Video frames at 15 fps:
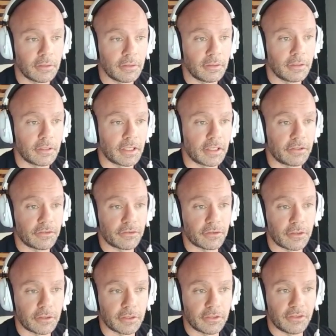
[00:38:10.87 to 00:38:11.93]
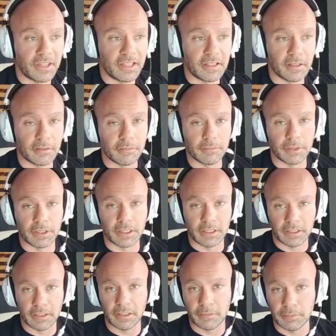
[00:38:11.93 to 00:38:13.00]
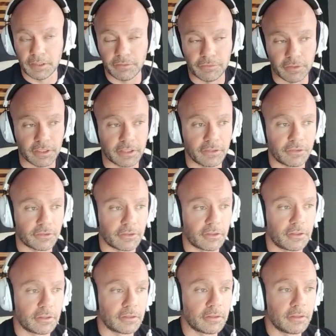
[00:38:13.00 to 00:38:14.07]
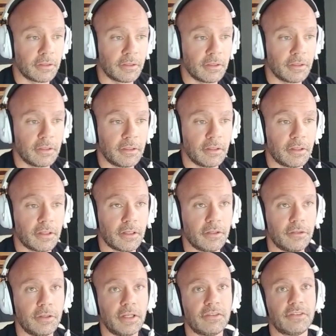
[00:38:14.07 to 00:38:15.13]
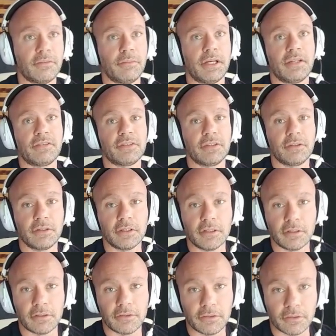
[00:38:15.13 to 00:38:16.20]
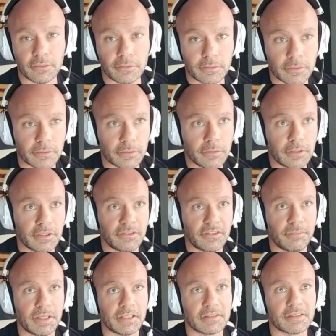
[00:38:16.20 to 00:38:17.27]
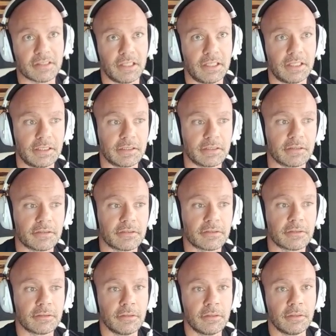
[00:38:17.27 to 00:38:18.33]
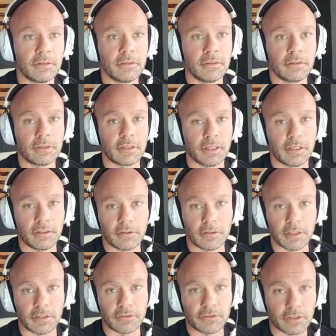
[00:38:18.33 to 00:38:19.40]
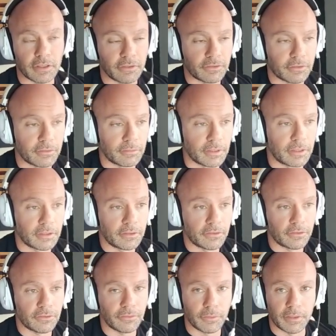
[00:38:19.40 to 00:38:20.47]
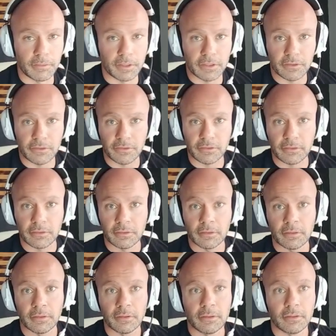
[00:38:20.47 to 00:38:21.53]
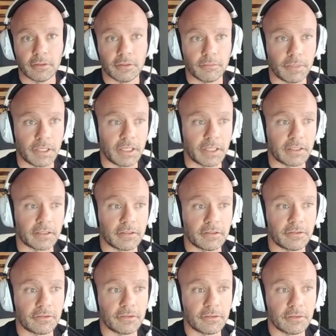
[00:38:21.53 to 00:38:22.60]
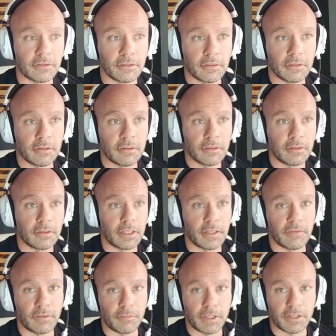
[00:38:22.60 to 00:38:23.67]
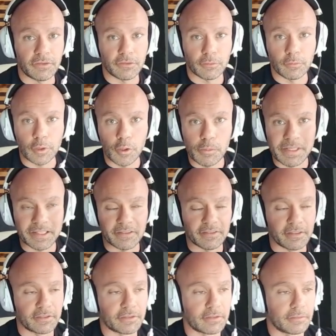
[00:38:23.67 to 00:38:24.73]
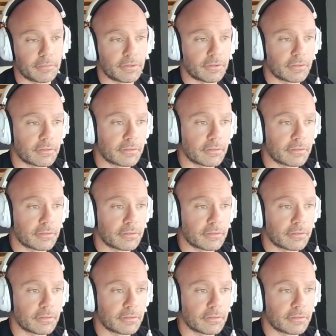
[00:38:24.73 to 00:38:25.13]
Not as strong as them, but I need to be freaky strong. All right, who has the best endurance in the world? Who has the best lungs? Okay, your cross-country runners, your swimmers, your bikers, they have the best aerobic systems.